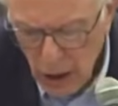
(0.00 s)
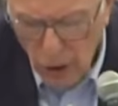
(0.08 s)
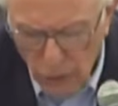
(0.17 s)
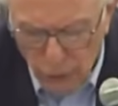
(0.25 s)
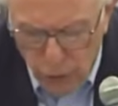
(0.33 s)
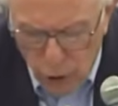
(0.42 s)

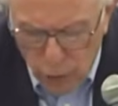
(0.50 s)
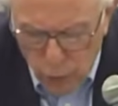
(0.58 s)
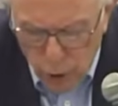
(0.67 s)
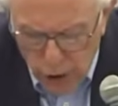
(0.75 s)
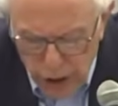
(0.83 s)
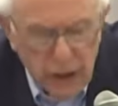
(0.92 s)
for
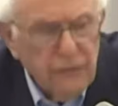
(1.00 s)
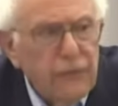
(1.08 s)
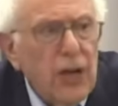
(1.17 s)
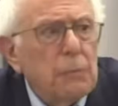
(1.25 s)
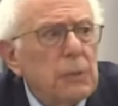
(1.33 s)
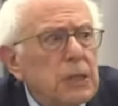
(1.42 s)
working
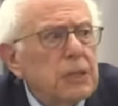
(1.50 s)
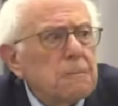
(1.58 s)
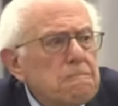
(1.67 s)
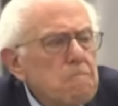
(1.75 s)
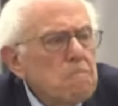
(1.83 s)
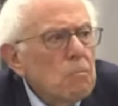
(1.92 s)
families.
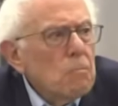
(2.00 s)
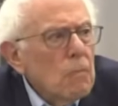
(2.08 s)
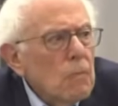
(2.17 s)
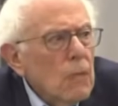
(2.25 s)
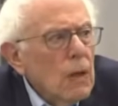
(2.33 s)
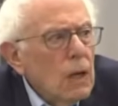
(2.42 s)

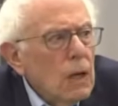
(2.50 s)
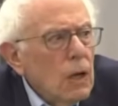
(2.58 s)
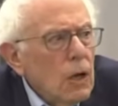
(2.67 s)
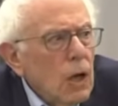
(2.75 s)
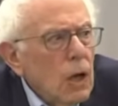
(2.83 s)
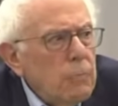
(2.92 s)

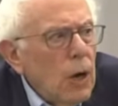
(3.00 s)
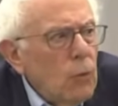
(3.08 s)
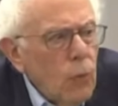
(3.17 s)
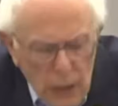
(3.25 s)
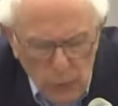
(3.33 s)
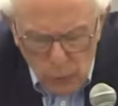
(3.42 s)
But
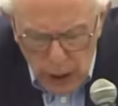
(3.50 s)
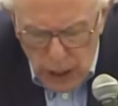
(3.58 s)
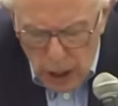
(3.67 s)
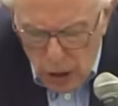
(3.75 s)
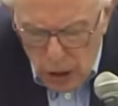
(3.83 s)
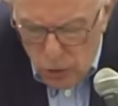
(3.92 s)
when
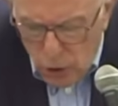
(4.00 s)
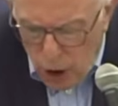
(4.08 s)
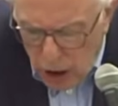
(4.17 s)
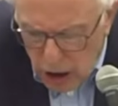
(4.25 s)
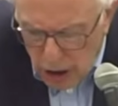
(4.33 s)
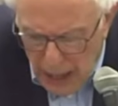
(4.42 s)
we
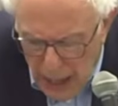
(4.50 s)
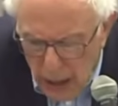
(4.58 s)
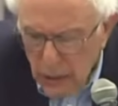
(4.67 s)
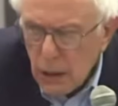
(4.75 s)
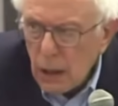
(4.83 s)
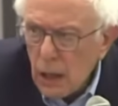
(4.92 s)
talk about